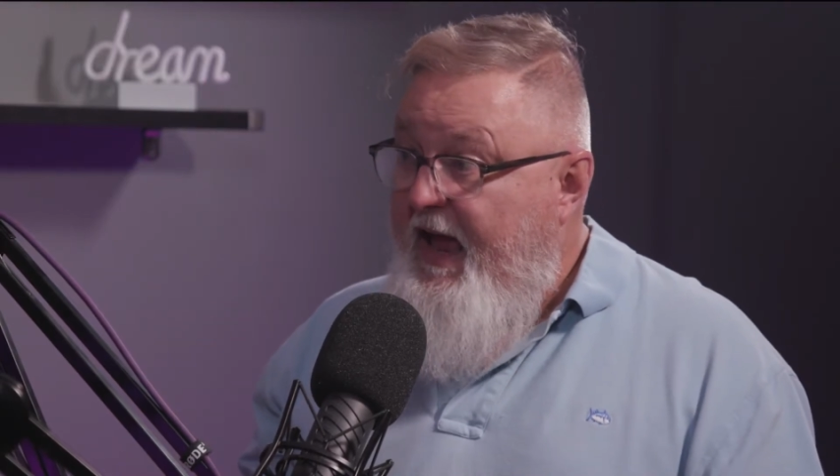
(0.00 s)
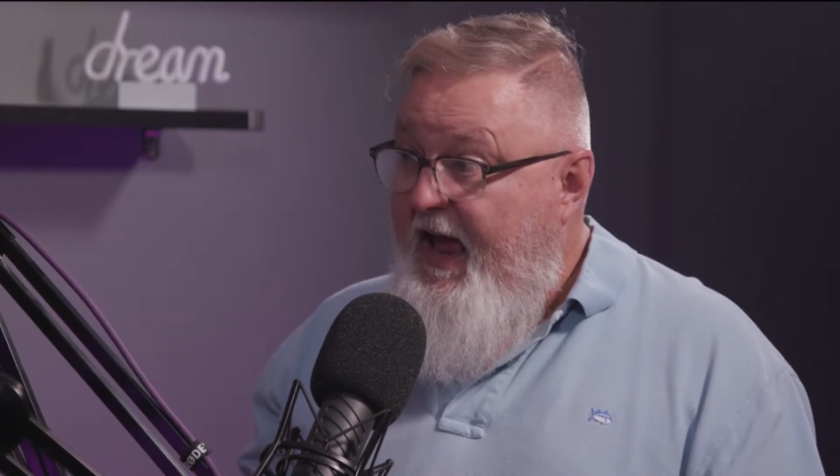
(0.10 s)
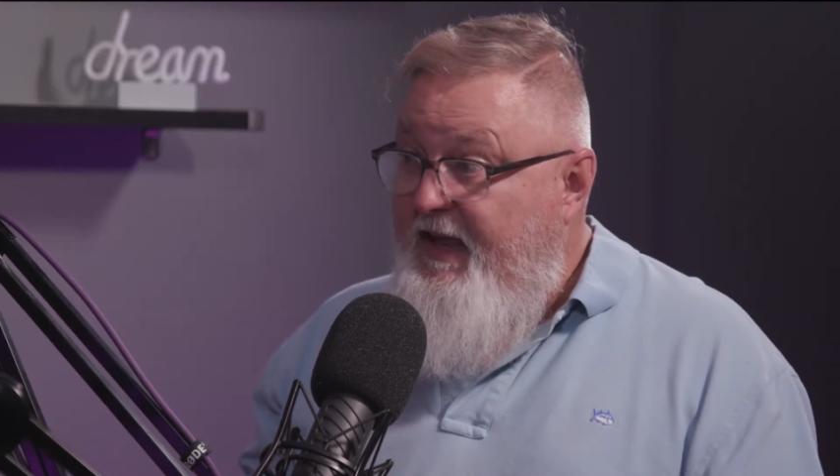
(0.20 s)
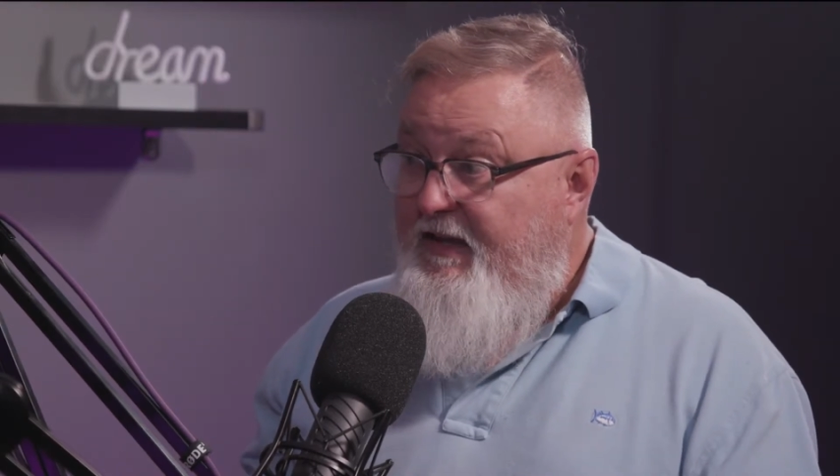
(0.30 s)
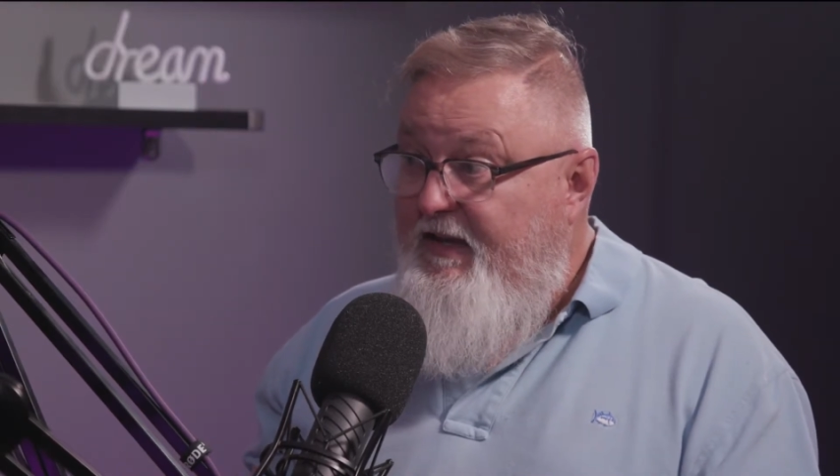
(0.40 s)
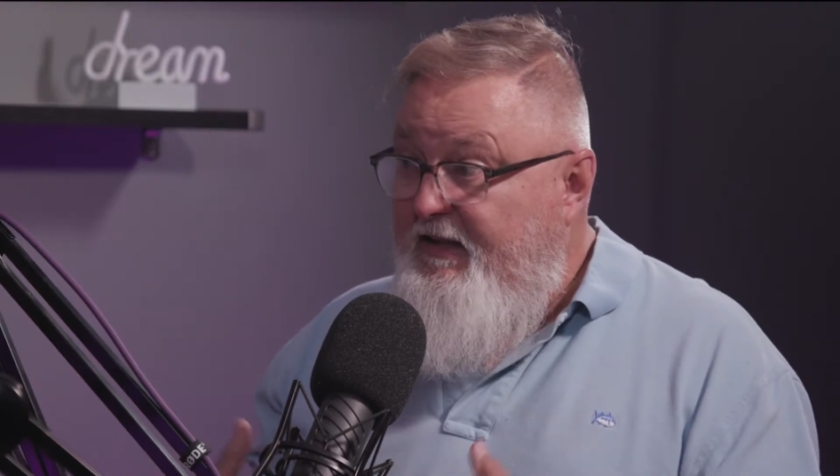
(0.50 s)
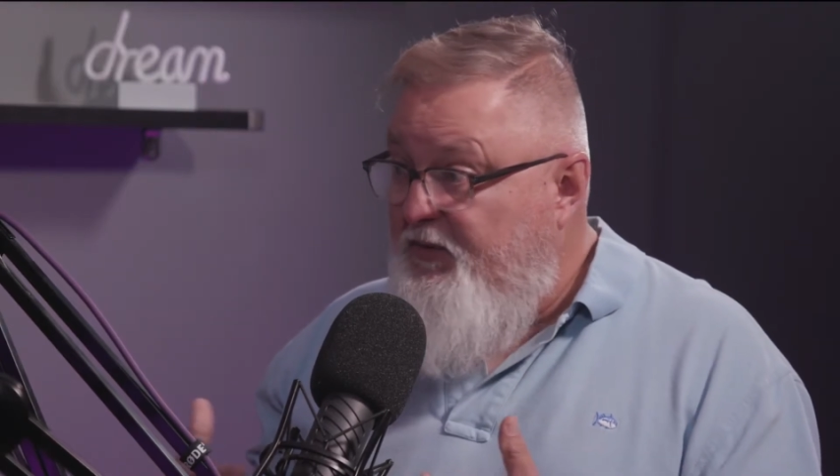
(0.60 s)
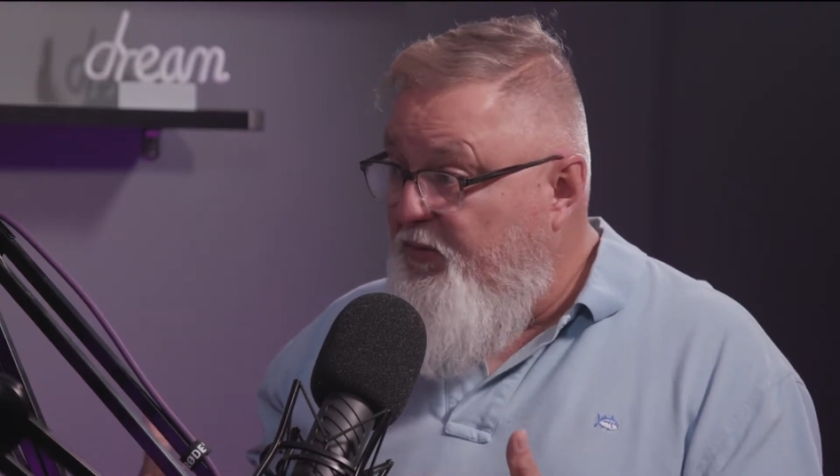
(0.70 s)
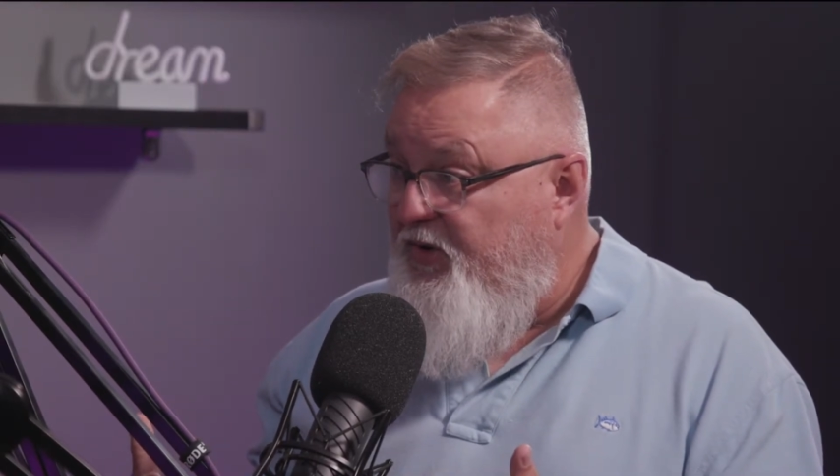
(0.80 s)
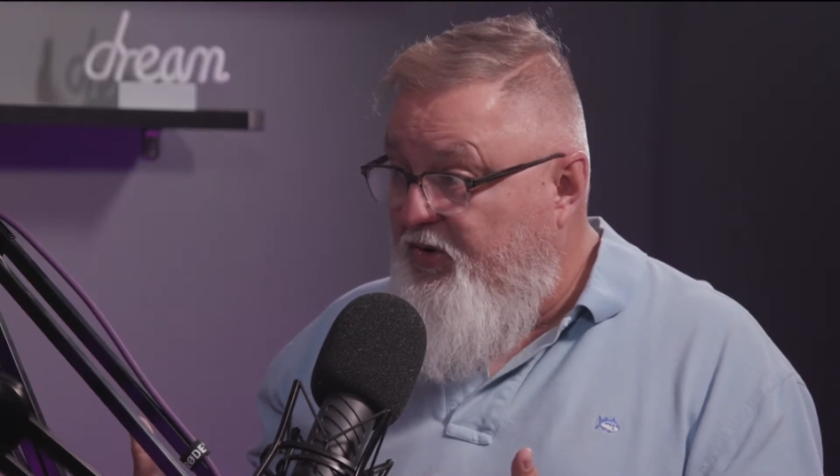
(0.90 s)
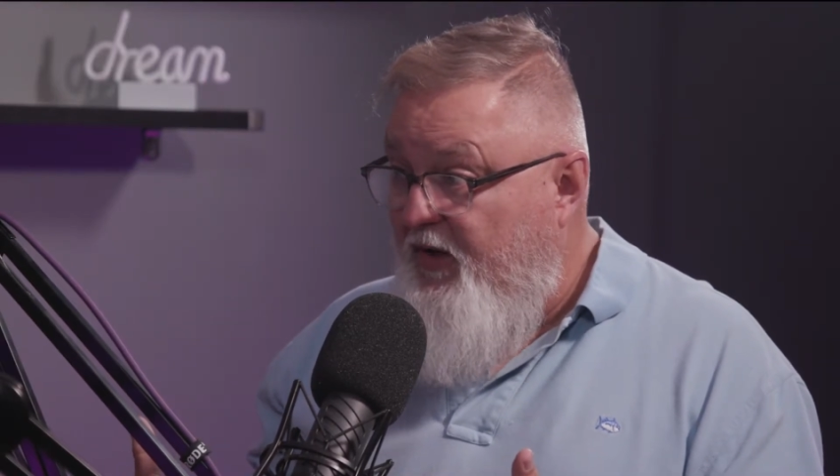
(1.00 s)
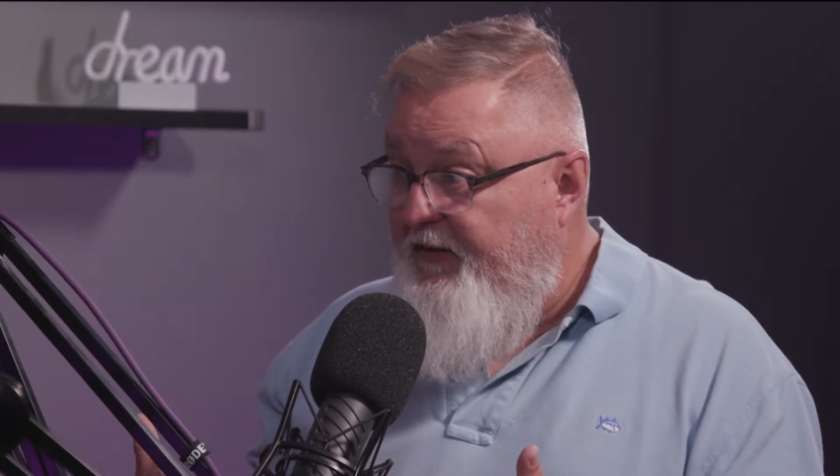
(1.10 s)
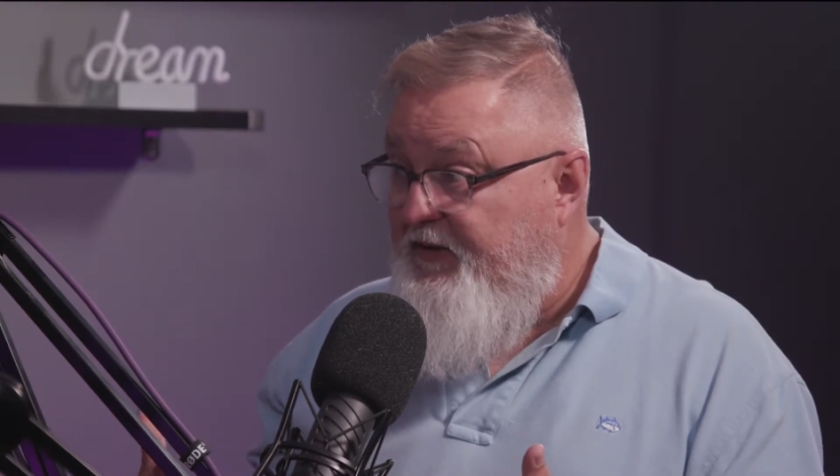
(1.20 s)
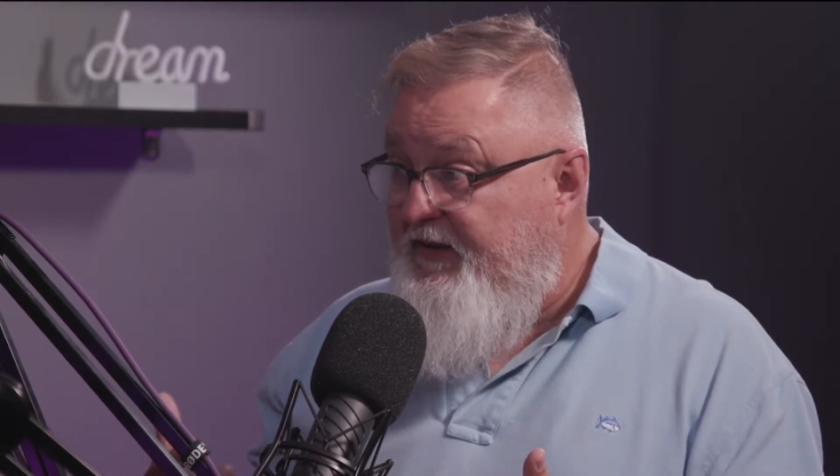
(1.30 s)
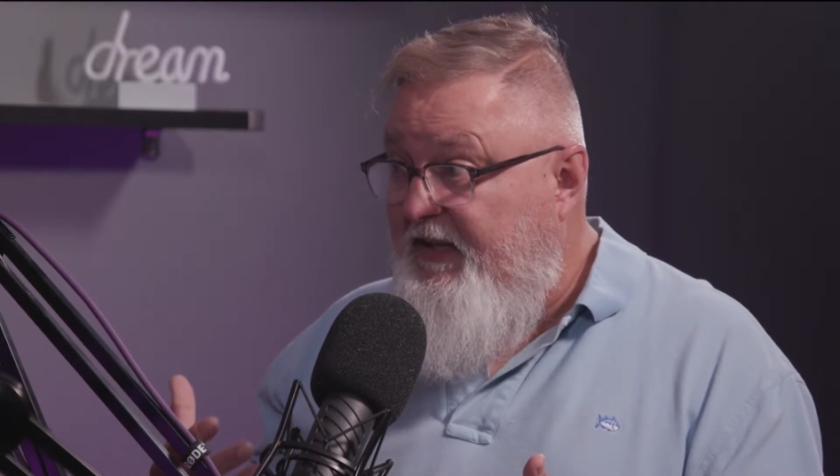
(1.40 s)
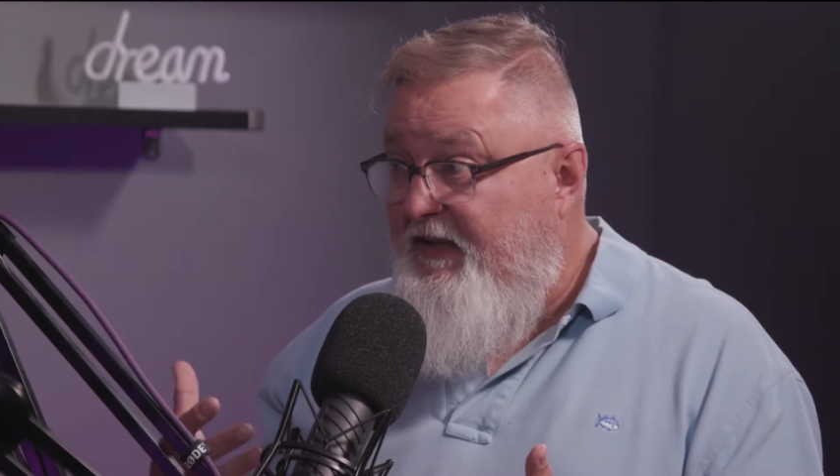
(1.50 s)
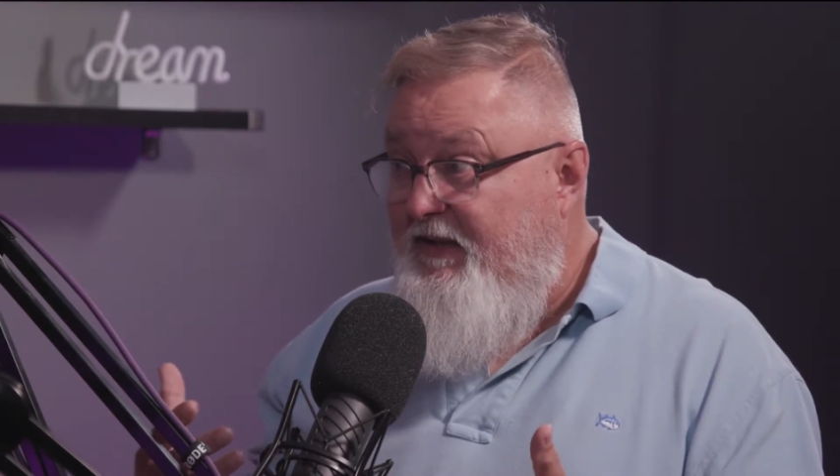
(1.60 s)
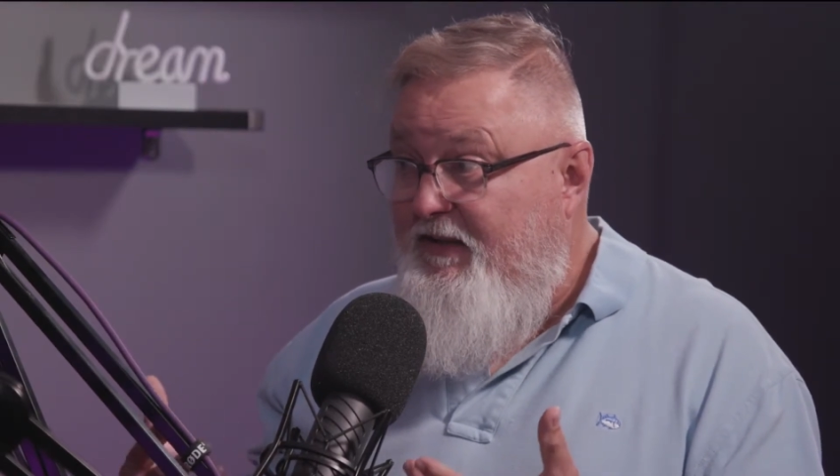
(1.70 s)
And this was dreams that